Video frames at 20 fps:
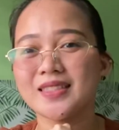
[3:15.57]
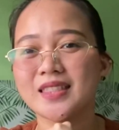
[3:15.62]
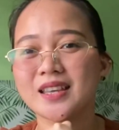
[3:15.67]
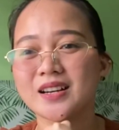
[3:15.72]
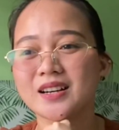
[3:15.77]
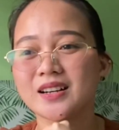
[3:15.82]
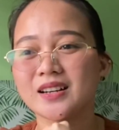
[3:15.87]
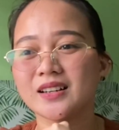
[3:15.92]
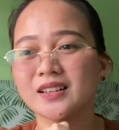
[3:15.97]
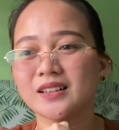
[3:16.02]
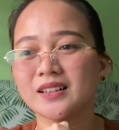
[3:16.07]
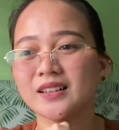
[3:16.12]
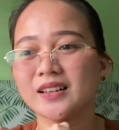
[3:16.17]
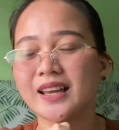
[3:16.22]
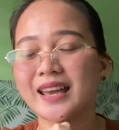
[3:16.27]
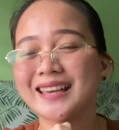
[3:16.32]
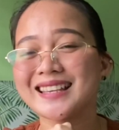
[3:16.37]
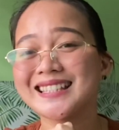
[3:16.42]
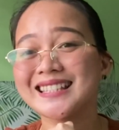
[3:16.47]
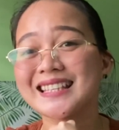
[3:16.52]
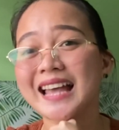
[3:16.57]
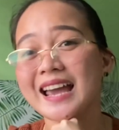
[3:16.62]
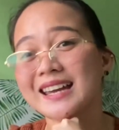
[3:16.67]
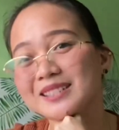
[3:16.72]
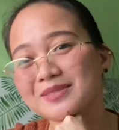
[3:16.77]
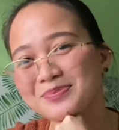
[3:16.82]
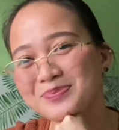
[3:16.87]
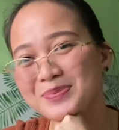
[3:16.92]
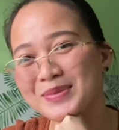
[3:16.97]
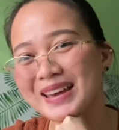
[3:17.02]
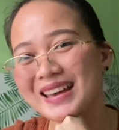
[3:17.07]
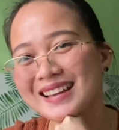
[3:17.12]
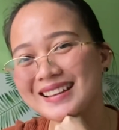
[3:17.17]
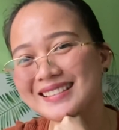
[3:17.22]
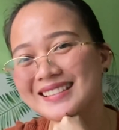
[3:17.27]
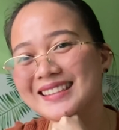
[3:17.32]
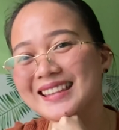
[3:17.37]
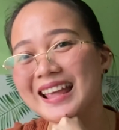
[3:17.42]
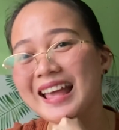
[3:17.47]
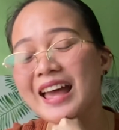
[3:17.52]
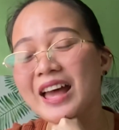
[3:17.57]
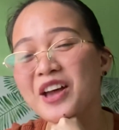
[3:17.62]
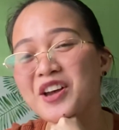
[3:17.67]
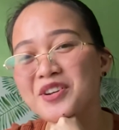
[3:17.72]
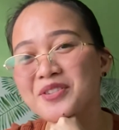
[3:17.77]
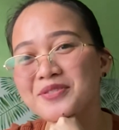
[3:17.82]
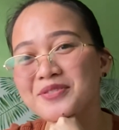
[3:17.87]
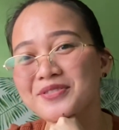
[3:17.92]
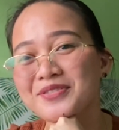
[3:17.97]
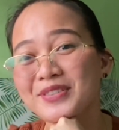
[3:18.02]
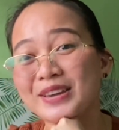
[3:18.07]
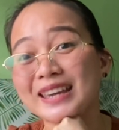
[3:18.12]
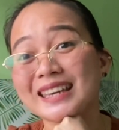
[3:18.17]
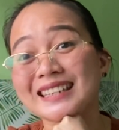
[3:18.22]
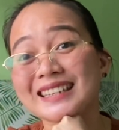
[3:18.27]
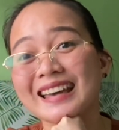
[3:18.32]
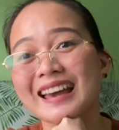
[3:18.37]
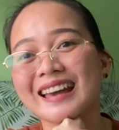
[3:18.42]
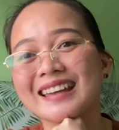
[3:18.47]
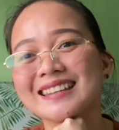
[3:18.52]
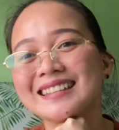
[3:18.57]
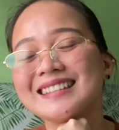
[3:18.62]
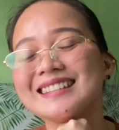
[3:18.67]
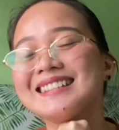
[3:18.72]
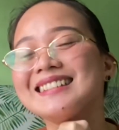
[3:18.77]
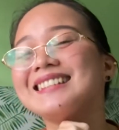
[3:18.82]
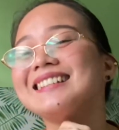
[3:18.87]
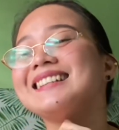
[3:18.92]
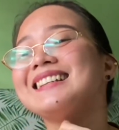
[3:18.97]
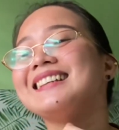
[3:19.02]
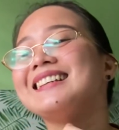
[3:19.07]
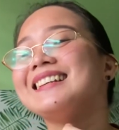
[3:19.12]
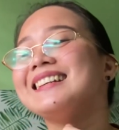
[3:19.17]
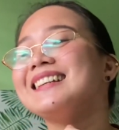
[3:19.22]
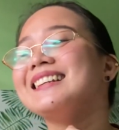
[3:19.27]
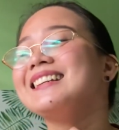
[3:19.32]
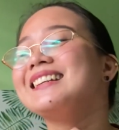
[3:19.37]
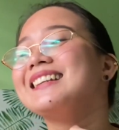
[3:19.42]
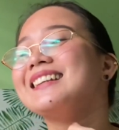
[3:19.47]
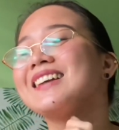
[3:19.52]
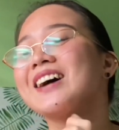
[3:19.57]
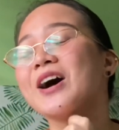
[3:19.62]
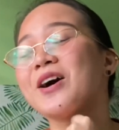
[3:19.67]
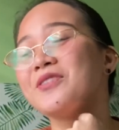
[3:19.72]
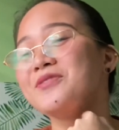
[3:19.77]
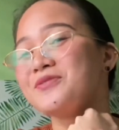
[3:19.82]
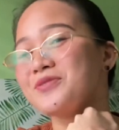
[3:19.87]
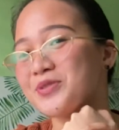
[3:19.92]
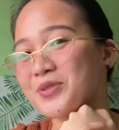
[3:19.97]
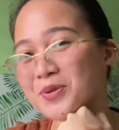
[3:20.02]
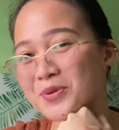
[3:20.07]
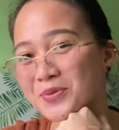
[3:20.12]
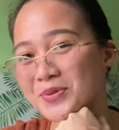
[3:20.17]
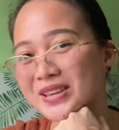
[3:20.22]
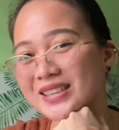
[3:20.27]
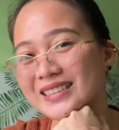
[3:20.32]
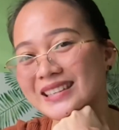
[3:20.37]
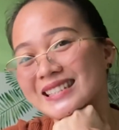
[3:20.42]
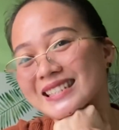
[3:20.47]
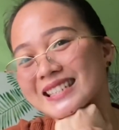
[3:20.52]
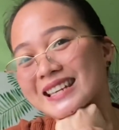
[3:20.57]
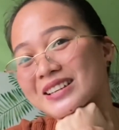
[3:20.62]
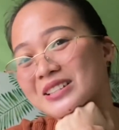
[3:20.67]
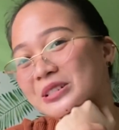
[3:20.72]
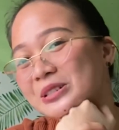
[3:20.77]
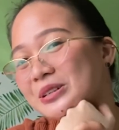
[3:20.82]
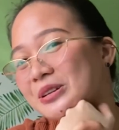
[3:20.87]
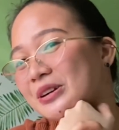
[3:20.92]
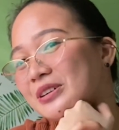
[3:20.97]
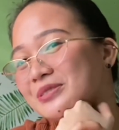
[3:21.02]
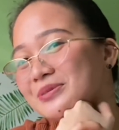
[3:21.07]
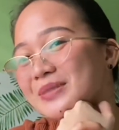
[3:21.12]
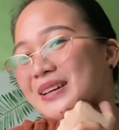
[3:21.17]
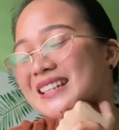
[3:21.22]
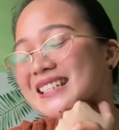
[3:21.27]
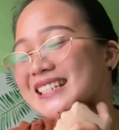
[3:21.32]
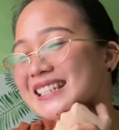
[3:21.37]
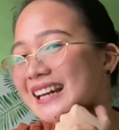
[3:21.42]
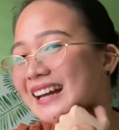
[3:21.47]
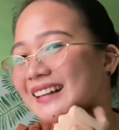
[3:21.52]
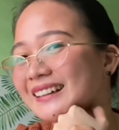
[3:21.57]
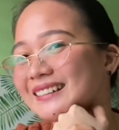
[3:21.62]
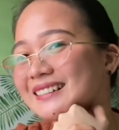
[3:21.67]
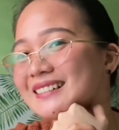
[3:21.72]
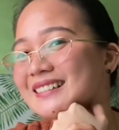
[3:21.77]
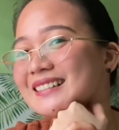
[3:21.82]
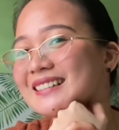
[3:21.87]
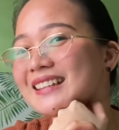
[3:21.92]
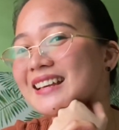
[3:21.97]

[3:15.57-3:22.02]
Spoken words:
the excitement faded of knowing the gender of my child,